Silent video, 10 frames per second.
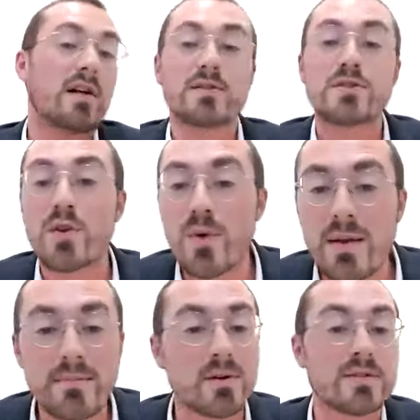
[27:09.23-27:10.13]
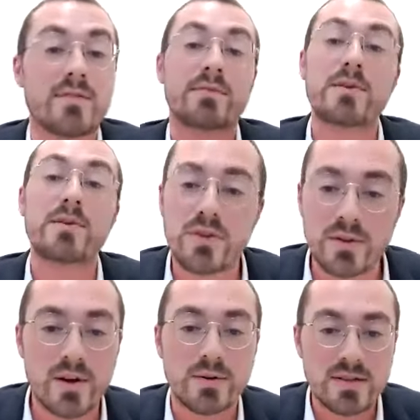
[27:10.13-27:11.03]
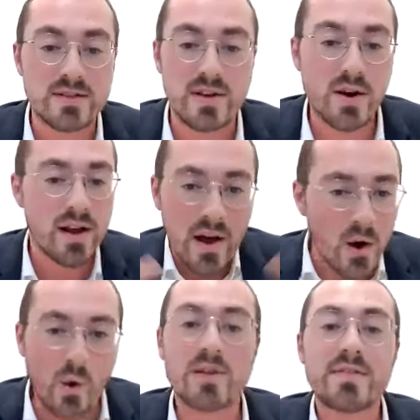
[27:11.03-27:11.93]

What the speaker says: 7 colors of the rainbow, 7 musical notes, and so on.